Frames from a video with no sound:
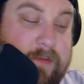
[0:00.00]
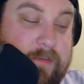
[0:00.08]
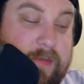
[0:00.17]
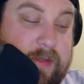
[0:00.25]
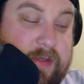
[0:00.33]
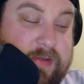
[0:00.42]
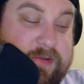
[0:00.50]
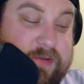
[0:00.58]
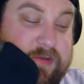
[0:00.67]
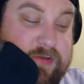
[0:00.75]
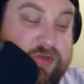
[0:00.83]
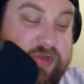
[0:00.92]
because
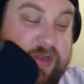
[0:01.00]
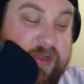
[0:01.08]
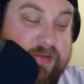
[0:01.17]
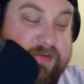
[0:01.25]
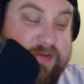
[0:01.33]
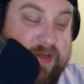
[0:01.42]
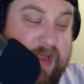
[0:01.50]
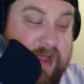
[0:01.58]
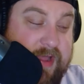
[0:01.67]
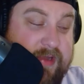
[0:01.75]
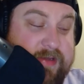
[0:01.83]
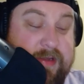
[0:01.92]
she is
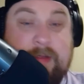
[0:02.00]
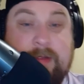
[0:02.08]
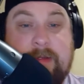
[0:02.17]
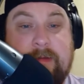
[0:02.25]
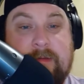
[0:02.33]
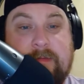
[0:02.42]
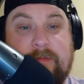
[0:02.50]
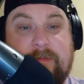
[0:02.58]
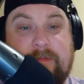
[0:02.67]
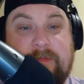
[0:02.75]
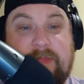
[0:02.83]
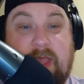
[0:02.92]
not
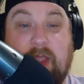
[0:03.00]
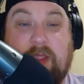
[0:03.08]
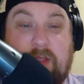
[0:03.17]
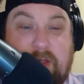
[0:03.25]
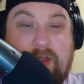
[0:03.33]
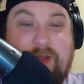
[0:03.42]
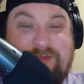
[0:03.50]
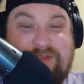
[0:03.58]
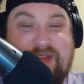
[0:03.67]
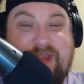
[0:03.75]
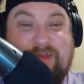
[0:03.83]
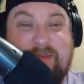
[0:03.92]
that good of
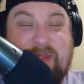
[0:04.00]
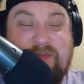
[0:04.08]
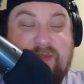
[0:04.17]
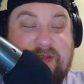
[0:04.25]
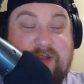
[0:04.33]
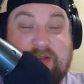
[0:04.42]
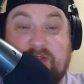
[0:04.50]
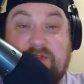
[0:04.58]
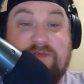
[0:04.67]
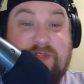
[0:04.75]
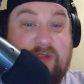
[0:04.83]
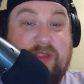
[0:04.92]
an MMA fighter and
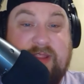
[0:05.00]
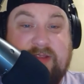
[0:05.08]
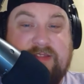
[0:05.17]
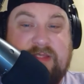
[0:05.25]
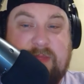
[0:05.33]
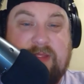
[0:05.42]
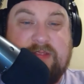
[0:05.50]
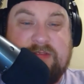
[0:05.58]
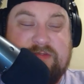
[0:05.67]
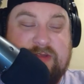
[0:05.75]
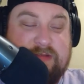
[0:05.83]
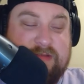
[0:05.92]
could very easily make this
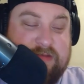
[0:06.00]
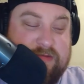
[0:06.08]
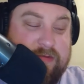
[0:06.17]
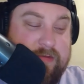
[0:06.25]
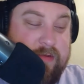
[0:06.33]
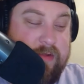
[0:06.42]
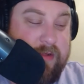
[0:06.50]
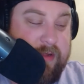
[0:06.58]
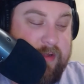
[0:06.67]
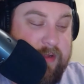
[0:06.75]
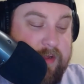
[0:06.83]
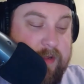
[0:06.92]
transition.
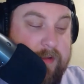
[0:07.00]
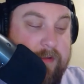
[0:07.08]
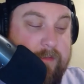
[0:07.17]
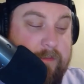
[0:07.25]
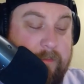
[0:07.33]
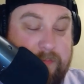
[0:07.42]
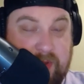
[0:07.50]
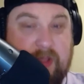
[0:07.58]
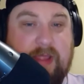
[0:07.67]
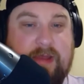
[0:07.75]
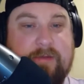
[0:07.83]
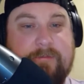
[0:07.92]

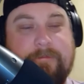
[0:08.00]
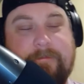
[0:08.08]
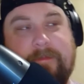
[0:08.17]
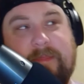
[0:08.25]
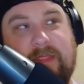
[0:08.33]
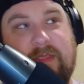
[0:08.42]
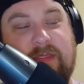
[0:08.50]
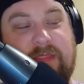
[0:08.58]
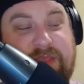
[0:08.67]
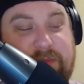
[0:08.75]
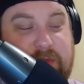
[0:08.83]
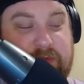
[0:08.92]
But
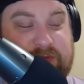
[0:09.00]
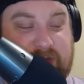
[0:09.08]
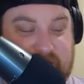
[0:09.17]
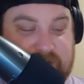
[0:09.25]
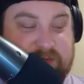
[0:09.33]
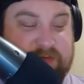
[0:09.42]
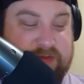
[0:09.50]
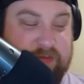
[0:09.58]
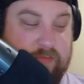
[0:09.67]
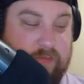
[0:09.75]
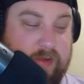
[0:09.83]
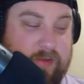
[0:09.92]
the most interesting
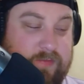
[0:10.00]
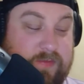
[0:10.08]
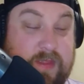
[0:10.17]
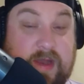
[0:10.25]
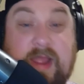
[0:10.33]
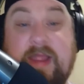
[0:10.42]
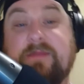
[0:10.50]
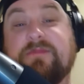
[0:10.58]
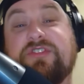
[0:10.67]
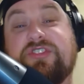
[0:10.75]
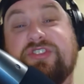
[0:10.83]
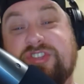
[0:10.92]
one that I am
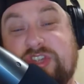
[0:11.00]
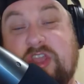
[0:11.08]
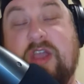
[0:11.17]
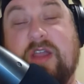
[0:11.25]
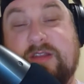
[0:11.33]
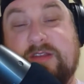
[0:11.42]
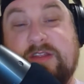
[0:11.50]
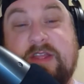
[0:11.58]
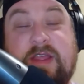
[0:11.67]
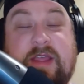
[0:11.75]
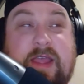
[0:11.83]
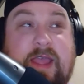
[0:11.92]
shocked
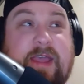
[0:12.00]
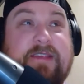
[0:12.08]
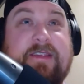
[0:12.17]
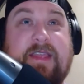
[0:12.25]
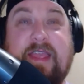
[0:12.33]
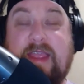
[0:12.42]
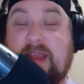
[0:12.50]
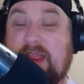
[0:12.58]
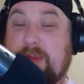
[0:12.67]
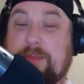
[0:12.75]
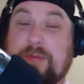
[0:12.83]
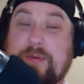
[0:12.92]
has any
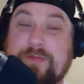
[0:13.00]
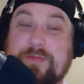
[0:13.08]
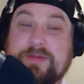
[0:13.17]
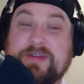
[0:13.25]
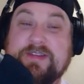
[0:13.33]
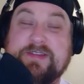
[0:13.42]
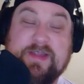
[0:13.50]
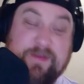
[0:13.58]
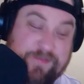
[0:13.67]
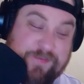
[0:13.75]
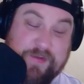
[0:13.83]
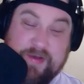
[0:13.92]
approval to step
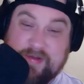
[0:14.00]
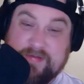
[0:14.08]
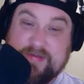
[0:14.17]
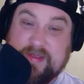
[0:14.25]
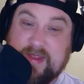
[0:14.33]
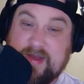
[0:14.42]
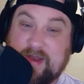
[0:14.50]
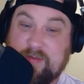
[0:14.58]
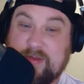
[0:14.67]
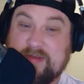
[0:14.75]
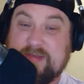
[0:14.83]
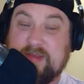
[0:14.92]
foot inside a
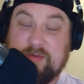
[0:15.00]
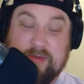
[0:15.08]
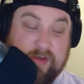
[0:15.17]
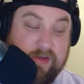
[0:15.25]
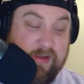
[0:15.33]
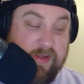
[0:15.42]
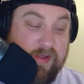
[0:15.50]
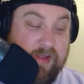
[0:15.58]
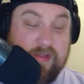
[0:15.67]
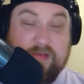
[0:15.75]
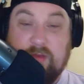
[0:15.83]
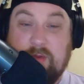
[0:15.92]
wrestling ring
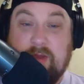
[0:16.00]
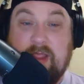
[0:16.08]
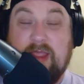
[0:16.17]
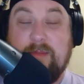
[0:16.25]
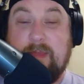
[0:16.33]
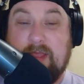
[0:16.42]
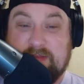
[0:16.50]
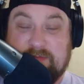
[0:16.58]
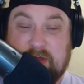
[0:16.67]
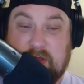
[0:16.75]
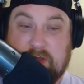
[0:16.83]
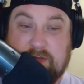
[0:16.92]
is Jorge
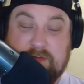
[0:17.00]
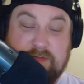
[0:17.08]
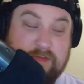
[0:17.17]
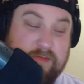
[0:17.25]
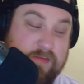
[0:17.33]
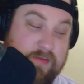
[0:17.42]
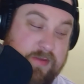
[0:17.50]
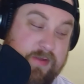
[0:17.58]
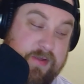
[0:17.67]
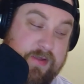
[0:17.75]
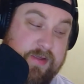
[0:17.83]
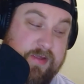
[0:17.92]
Masvidal.
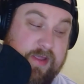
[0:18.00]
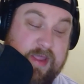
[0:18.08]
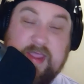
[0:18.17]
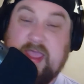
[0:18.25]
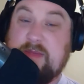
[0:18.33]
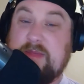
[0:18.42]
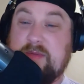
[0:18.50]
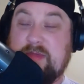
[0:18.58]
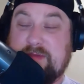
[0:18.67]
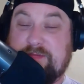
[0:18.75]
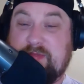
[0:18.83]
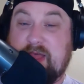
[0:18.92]
He came in with
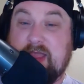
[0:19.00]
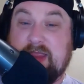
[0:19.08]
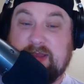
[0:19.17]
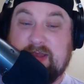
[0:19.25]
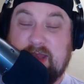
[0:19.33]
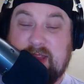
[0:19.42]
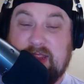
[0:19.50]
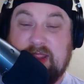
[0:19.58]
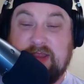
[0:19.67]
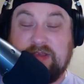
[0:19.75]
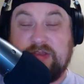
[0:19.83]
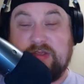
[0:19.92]
a flying knee
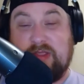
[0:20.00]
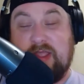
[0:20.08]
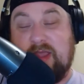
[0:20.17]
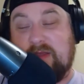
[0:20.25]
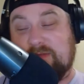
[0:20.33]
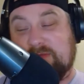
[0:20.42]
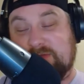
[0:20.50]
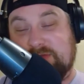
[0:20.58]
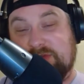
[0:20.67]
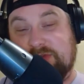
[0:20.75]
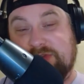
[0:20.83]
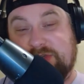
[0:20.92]
and took out
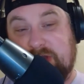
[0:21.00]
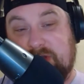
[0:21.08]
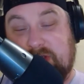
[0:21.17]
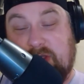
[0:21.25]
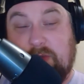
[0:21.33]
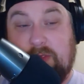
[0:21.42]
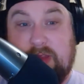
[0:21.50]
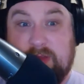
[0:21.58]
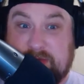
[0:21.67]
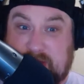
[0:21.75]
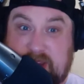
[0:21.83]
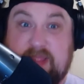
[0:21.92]
Jericho.
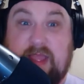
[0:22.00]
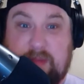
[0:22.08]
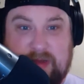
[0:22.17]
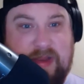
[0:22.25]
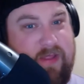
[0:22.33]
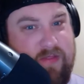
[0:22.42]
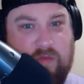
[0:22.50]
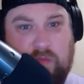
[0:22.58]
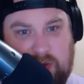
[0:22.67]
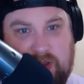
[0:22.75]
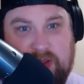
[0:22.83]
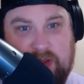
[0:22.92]
In the
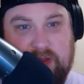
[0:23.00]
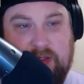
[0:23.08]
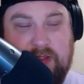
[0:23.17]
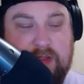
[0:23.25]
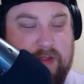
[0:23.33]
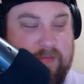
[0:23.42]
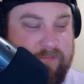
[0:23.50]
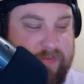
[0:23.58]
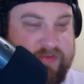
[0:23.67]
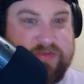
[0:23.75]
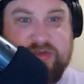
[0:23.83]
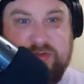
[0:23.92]
ring,
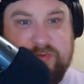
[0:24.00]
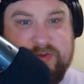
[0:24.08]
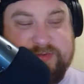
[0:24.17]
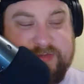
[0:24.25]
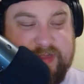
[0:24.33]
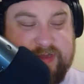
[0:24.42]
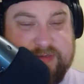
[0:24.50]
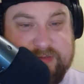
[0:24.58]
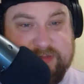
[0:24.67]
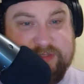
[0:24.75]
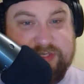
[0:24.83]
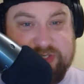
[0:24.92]
this dude is
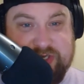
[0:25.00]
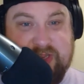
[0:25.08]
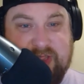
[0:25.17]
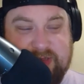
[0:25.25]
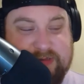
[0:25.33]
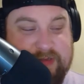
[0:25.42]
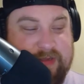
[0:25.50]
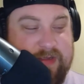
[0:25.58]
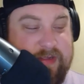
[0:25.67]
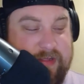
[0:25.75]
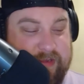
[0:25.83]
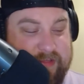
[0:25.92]
legit.
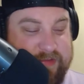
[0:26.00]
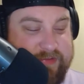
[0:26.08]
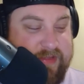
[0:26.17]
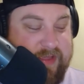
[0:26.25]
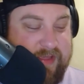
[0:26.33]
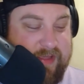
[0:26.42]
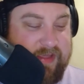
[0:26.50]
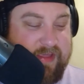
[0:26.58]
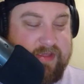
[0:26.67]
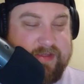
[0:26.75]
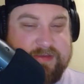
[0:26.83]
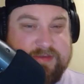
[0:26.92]
This guy
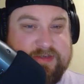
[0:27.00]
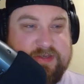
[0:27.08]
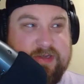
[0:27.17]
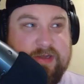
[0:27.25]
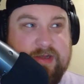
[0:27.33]
is